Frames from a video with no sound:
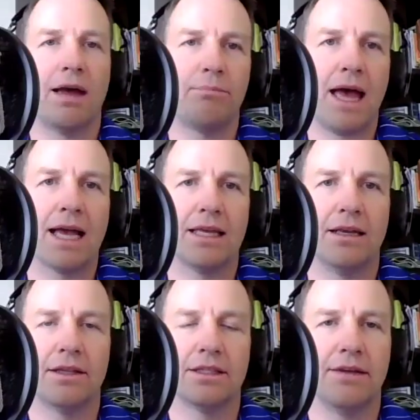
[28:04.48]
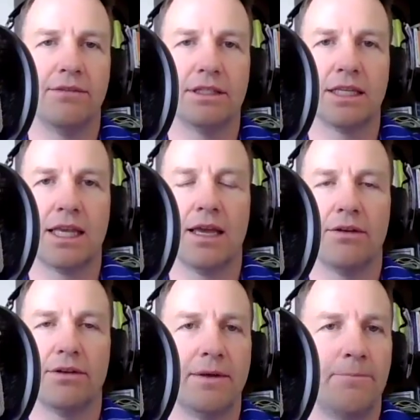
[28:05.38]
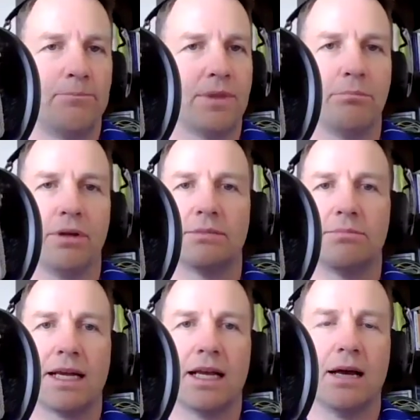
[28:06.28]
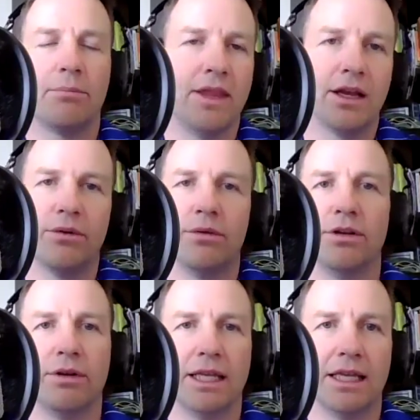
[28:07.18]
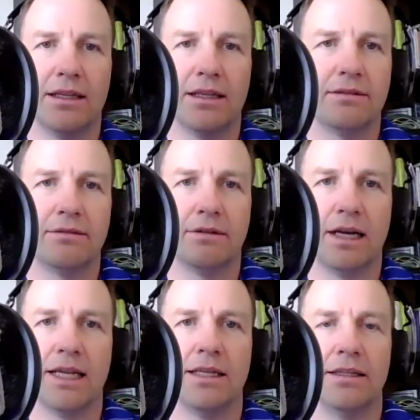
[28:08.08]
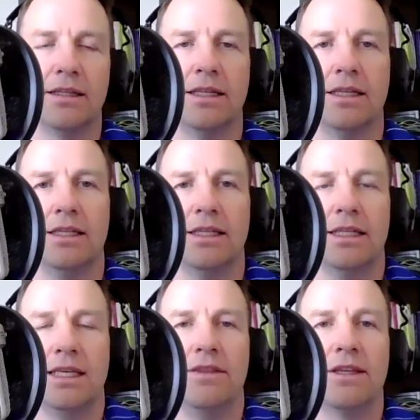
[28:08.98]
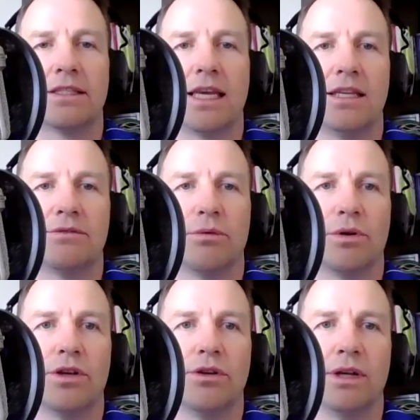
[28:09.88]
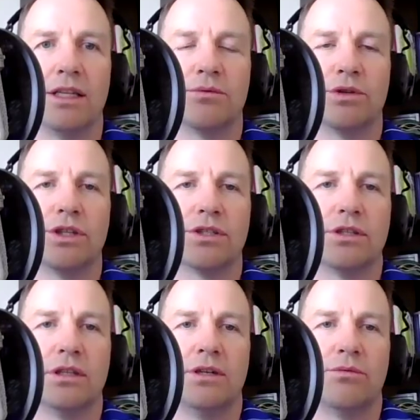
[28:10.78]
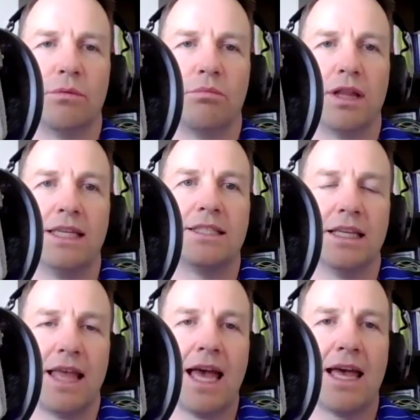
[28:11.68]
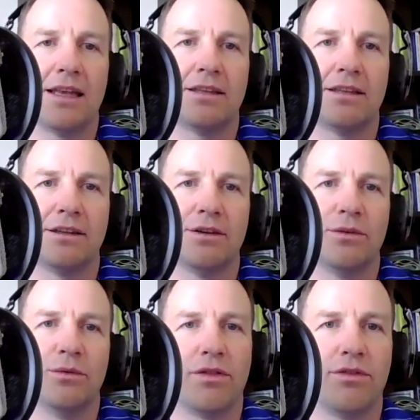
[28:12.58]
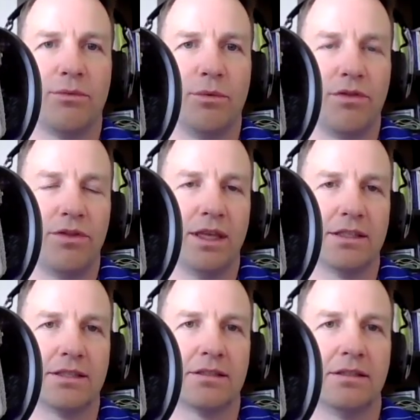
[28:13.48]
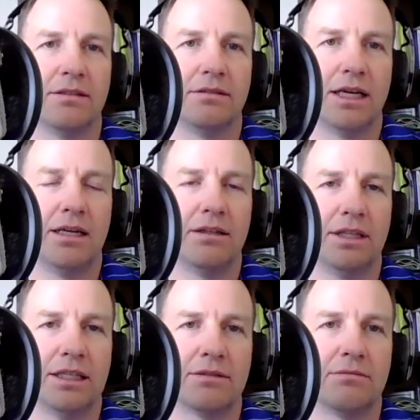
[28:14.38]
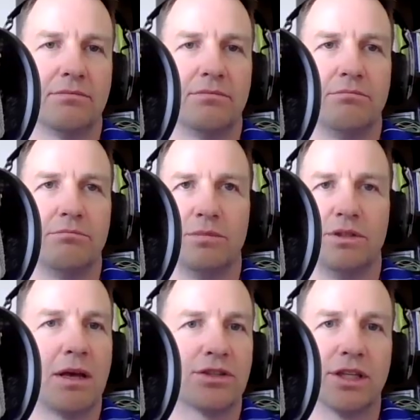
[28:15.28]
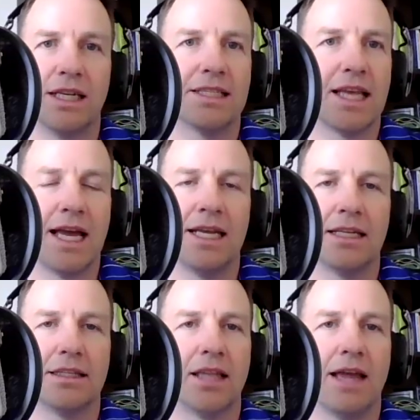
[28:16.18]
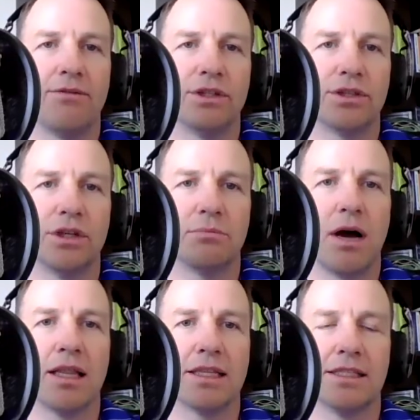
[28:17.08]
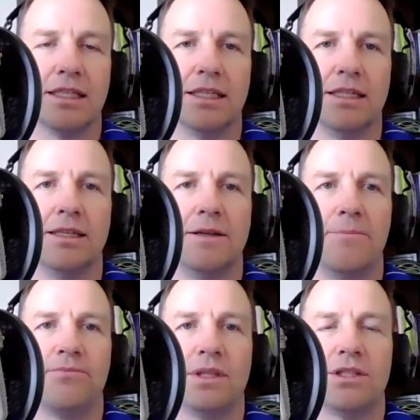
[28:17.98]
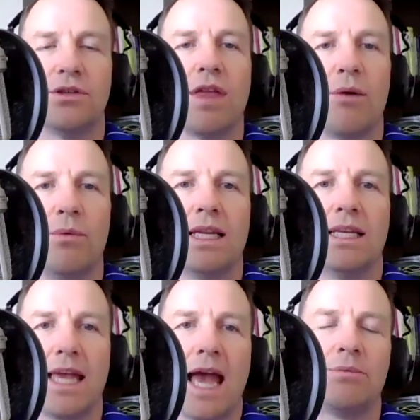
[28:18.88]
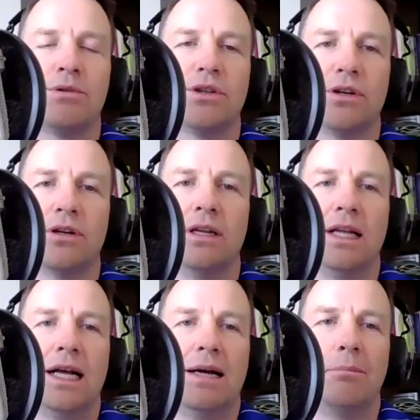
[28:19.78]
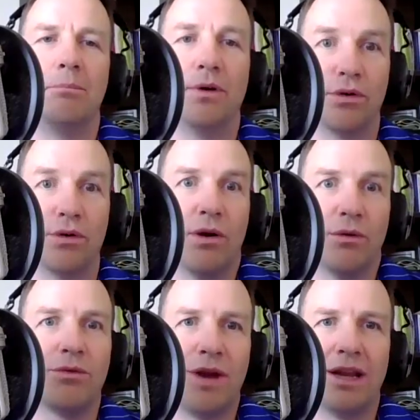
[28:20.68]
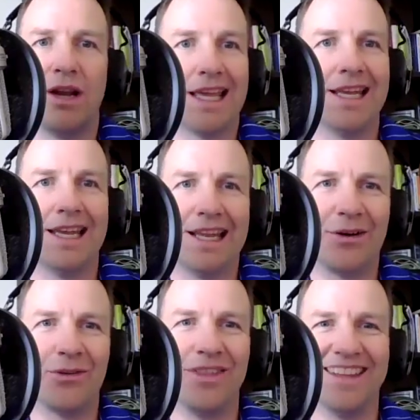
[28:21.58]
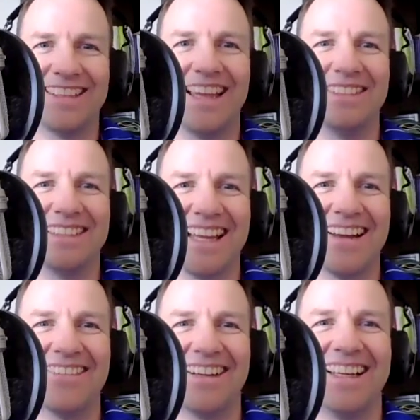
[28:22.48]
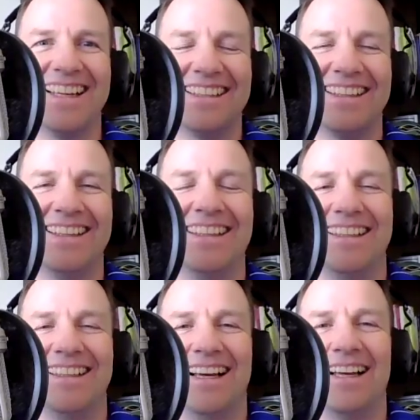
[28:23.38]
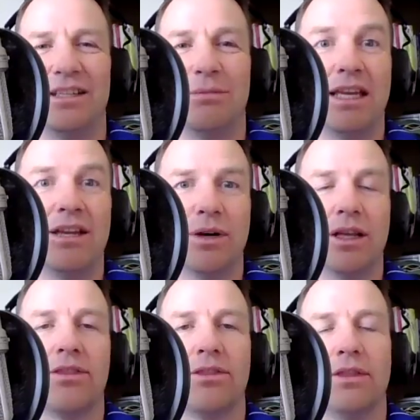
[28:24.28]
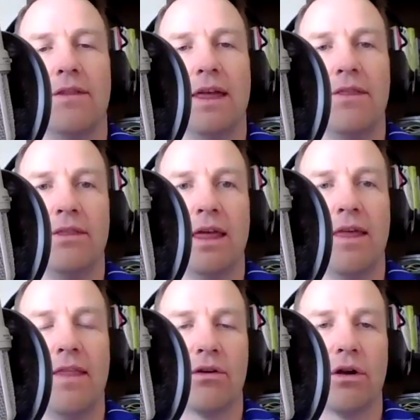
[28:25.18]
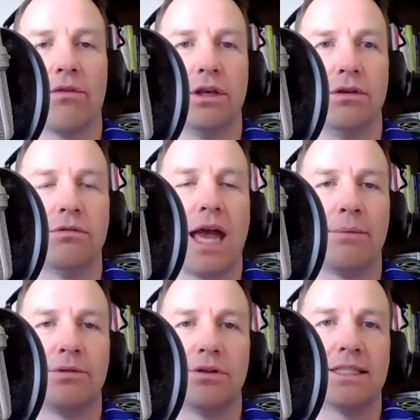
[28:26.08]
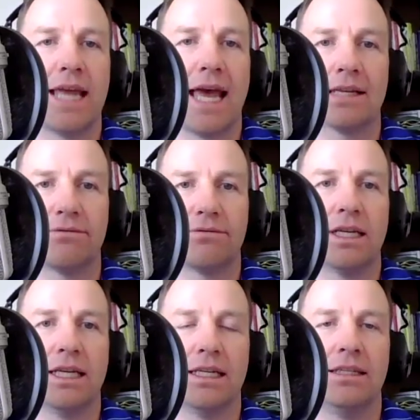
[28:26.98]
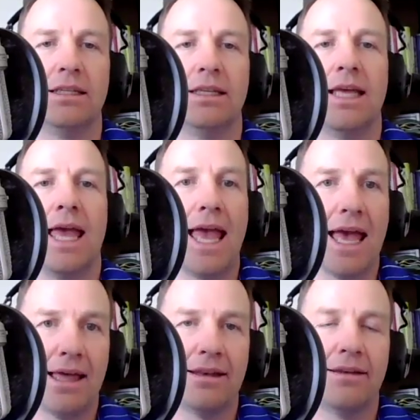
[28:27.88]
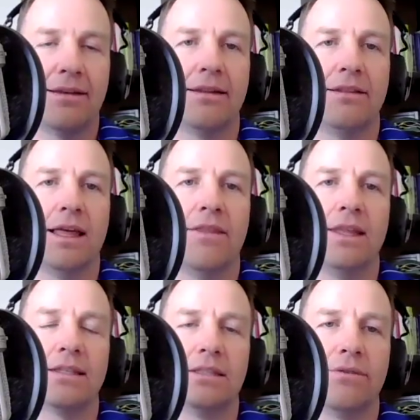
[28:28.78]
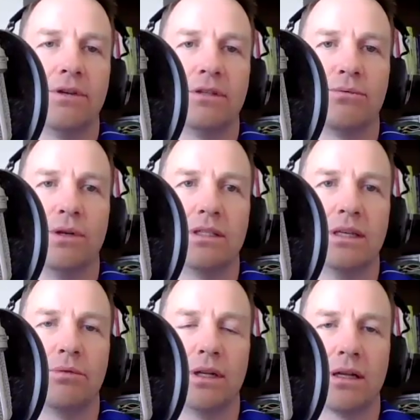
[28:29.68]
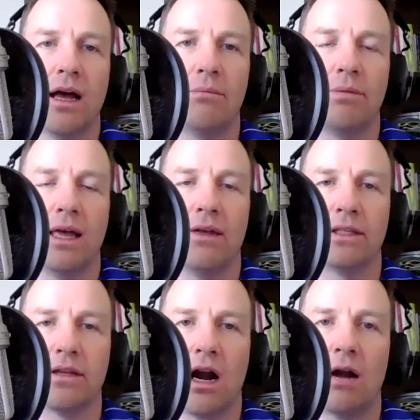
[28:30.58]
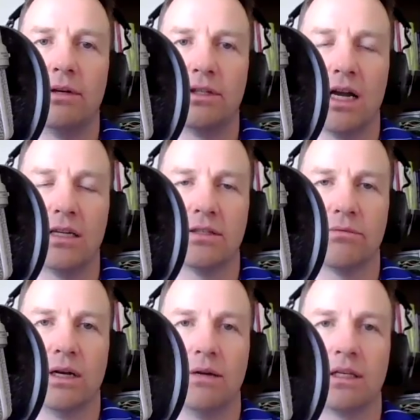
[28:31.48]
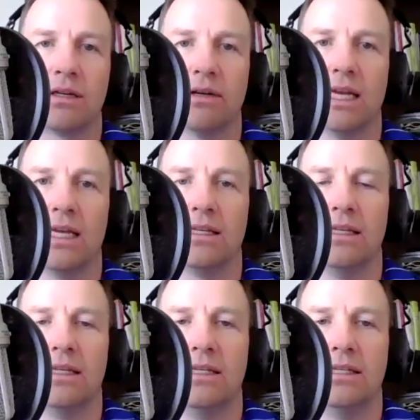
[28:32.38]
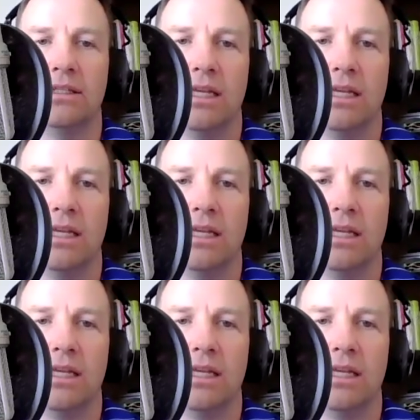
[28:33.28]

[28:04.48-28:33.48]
They flow that back into the savings account, it builds back up, and they go and do it again, right? In this case, what we're doing is we're just replacing that with with this uh, this specially designed life insurance policy so that we can capture growth, right? You're not getting any growth in the savings account, right? Right. Uh, to begin with, and then and then the growth that you do capture, it's tax free, and then this difference between simple and compound, this arbitrage that we're able to create,